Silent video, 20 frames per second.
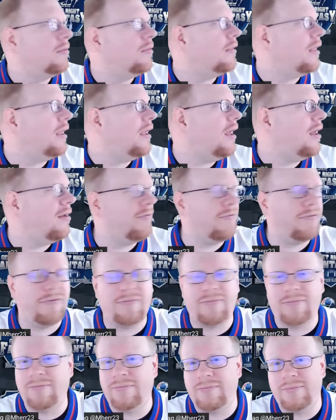they
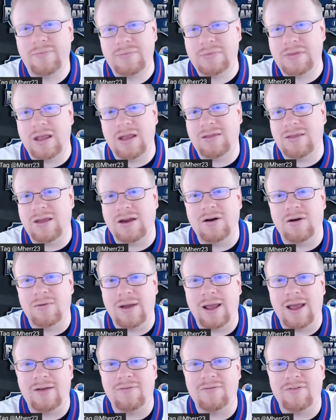
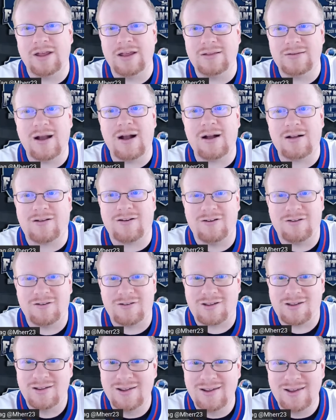don't have like
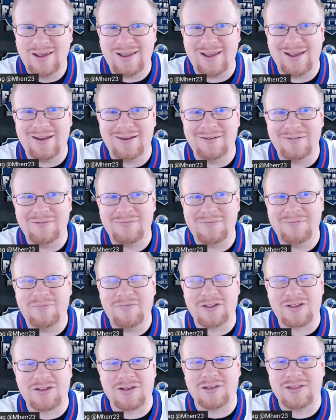doctors and
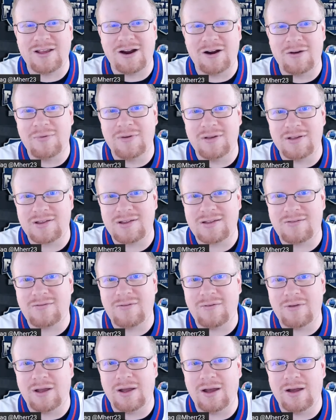physical
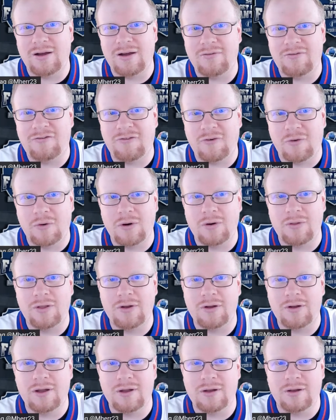therapists for
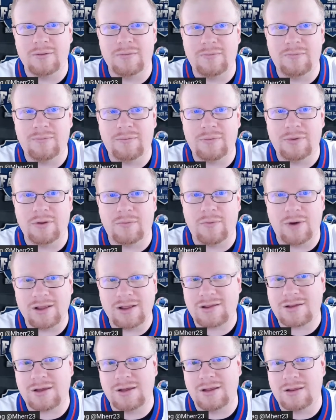the
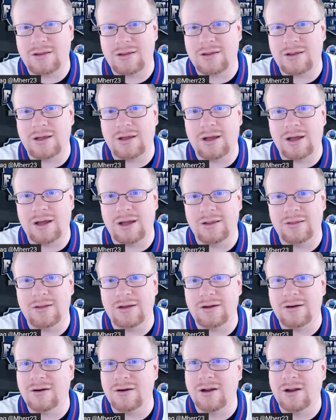Redskins.
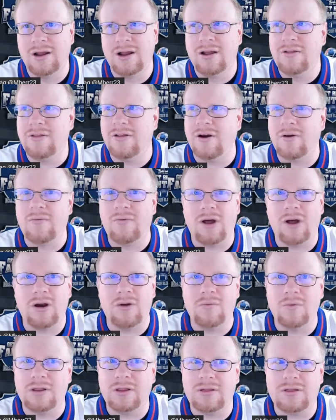They're
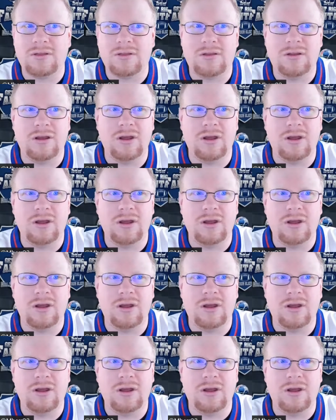running with